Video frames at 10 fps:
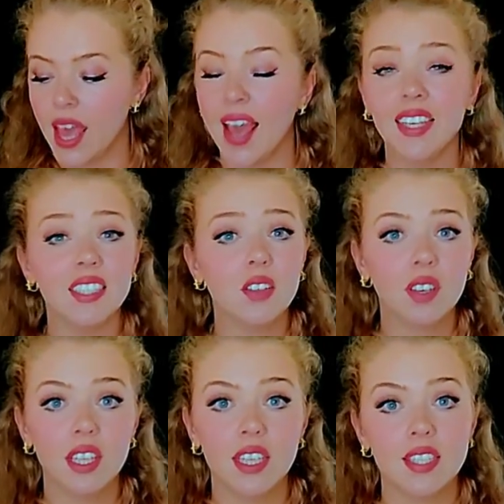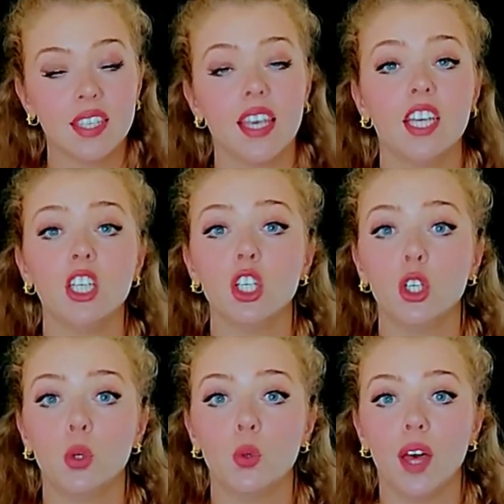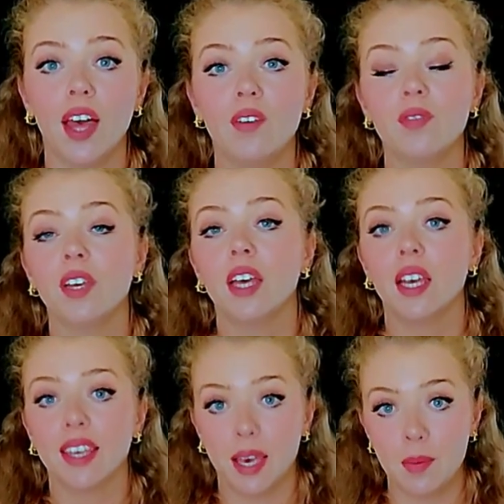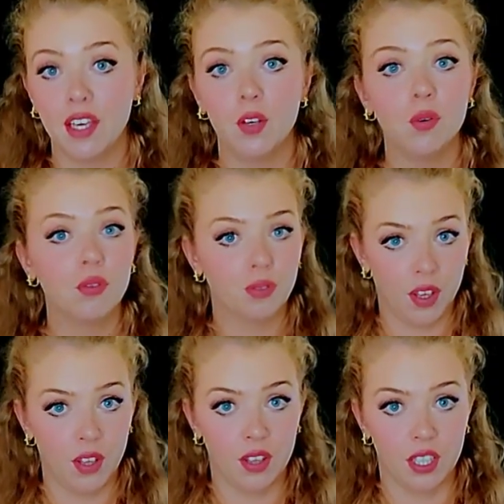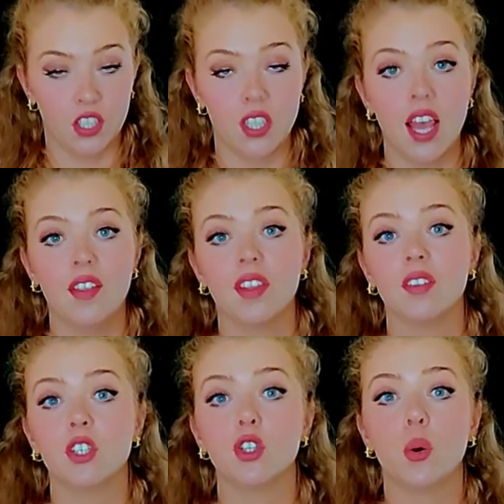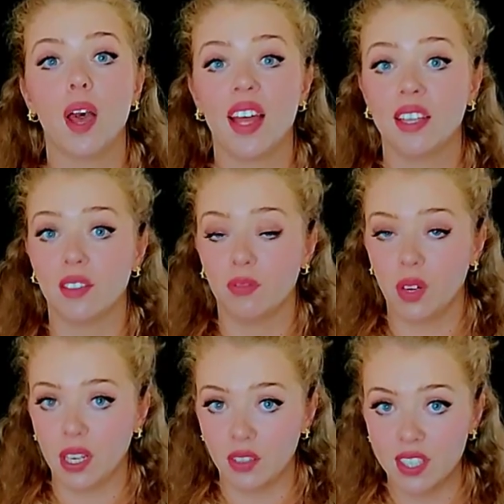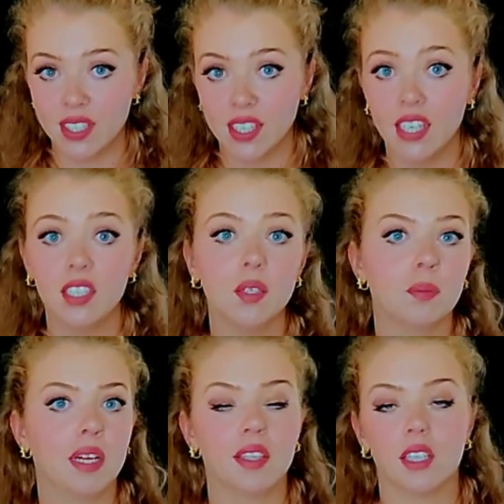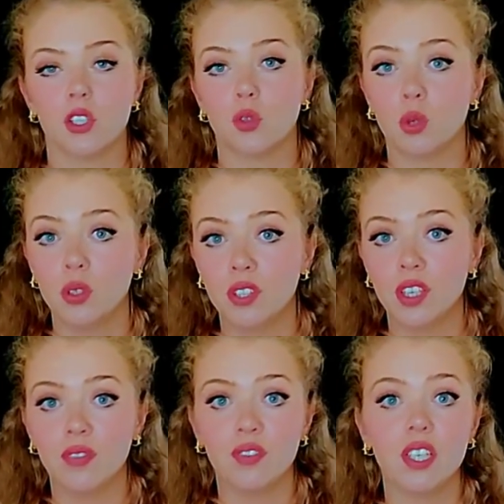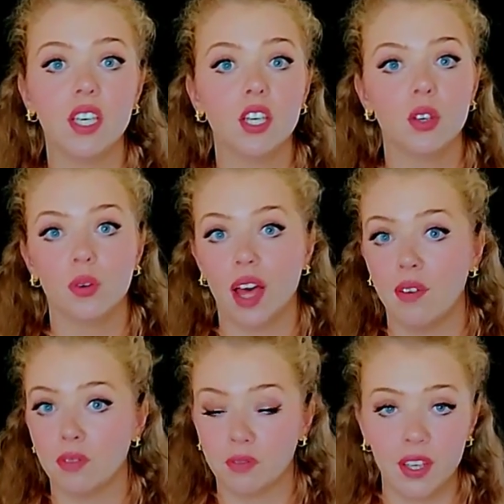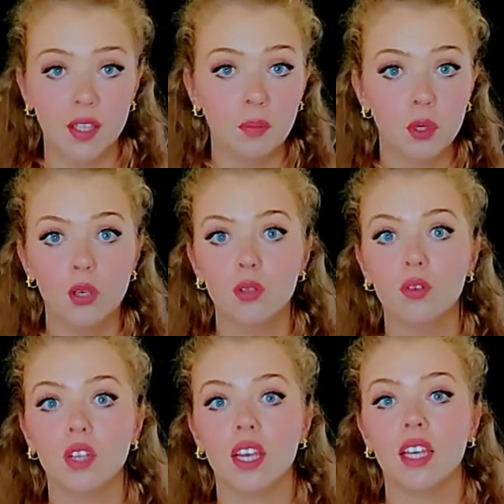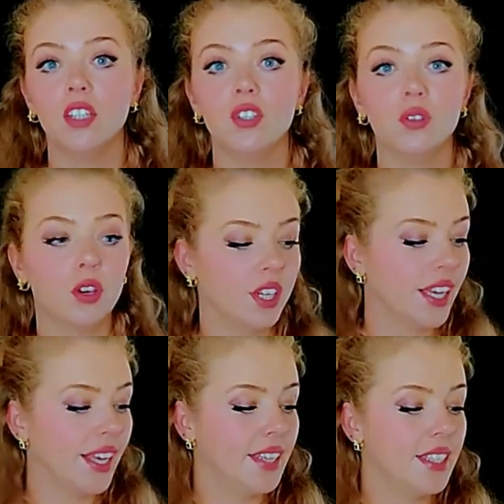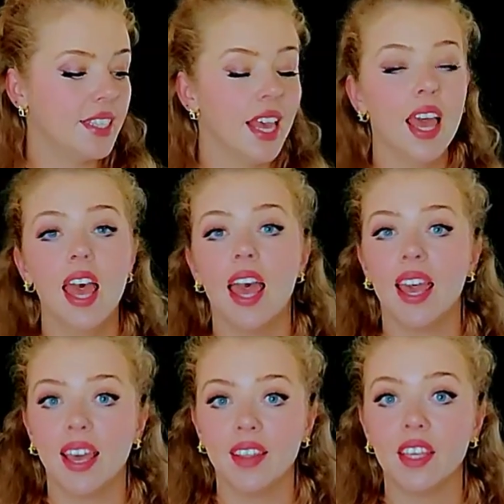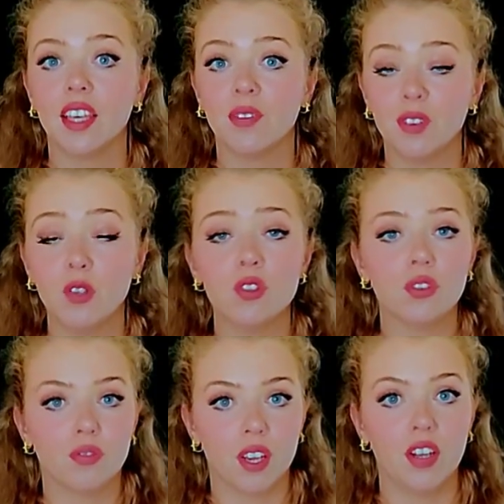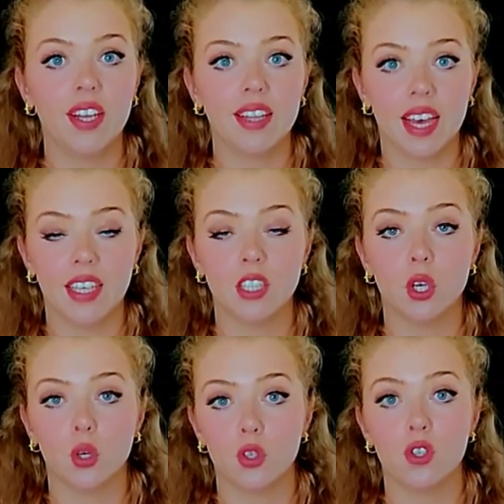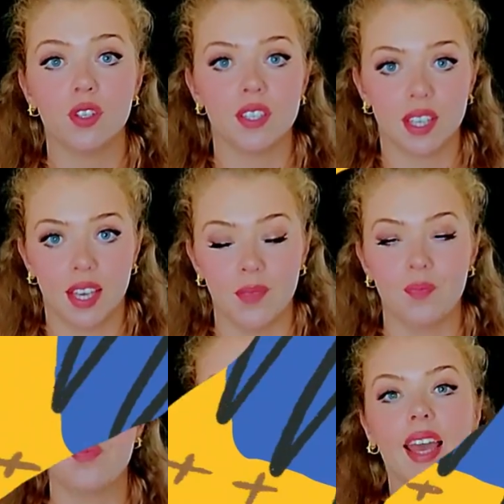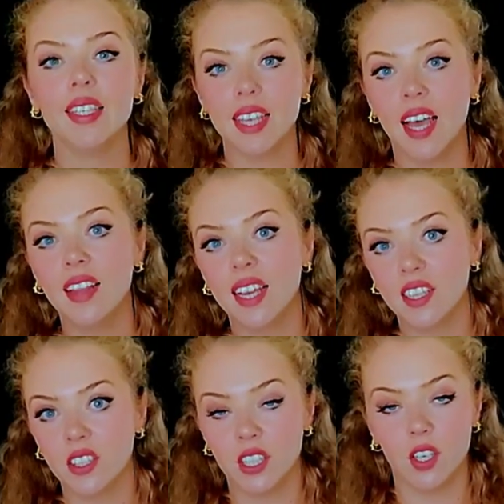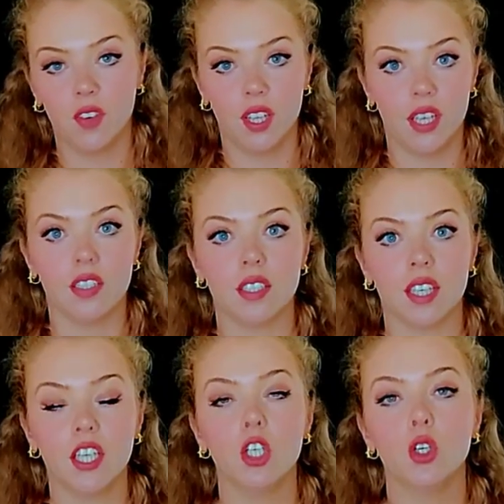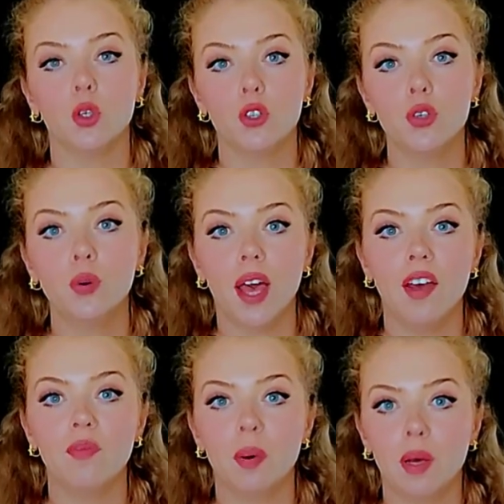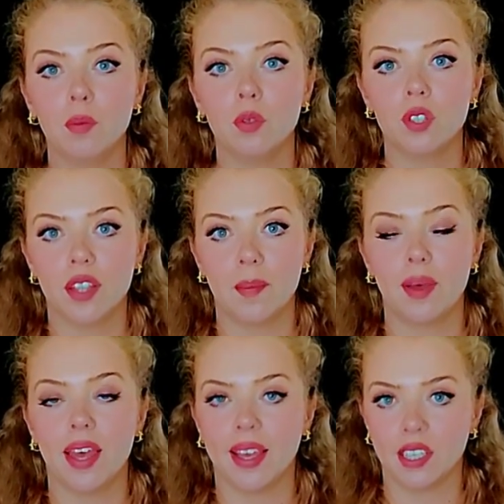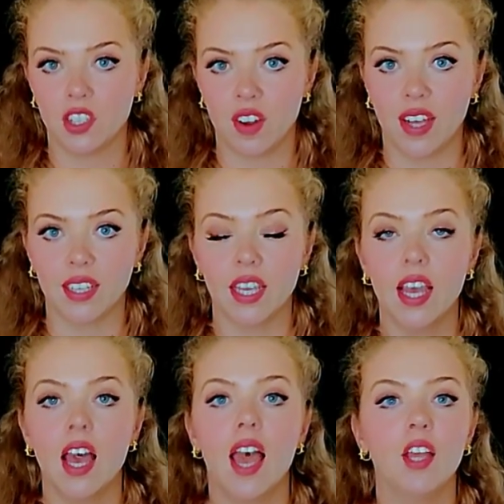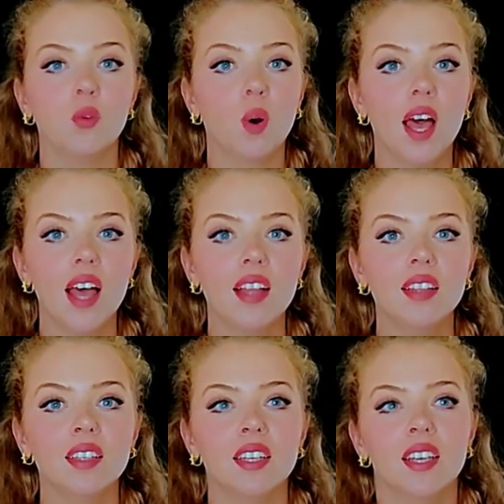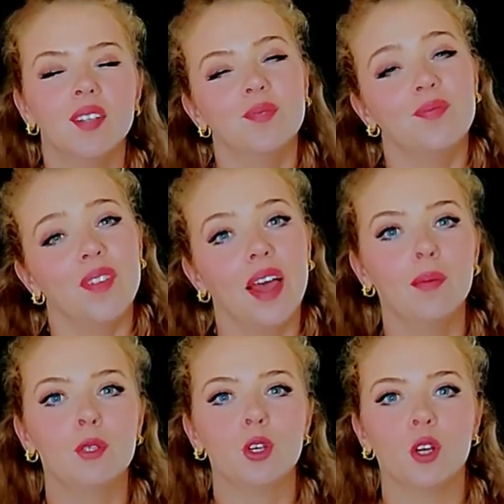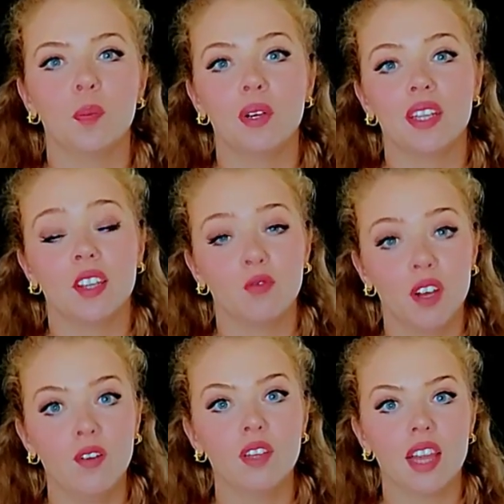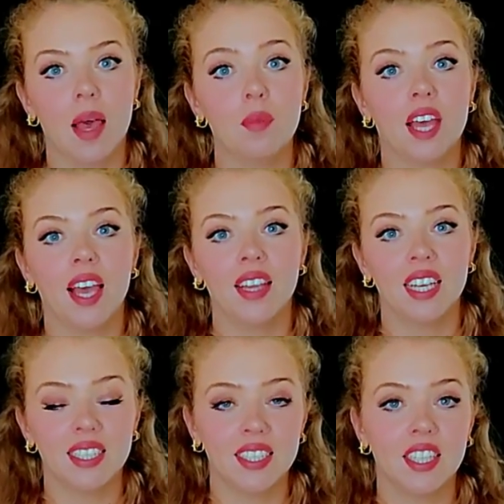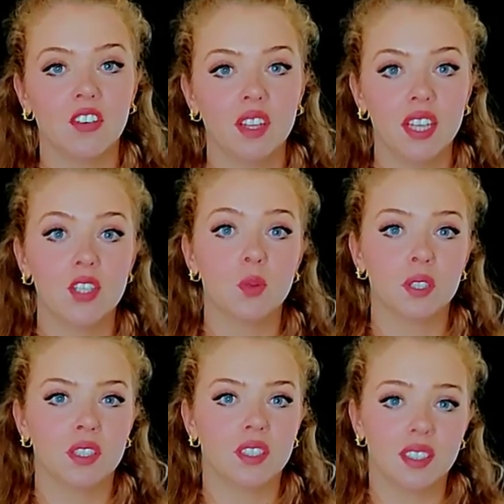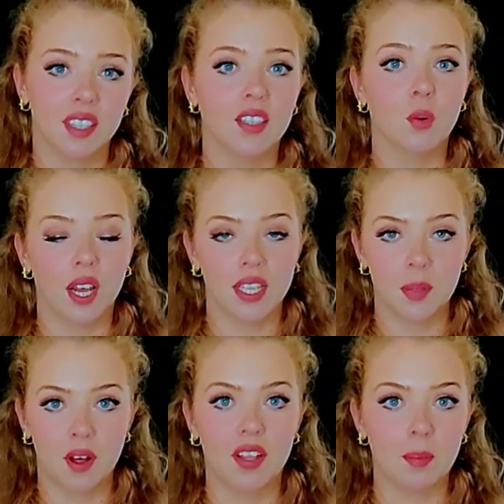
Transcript: As ingredients here, you have chemical filters. There is no added fragrance here. The brand is cruelty-free. You have a vegan product into your hands, and it feels very nice onto the skin. As highlighted ingredients here, you do have bamboo stem extract. And while, I'm sorry, but in Round Lab, the highlighted ingredients was in quite small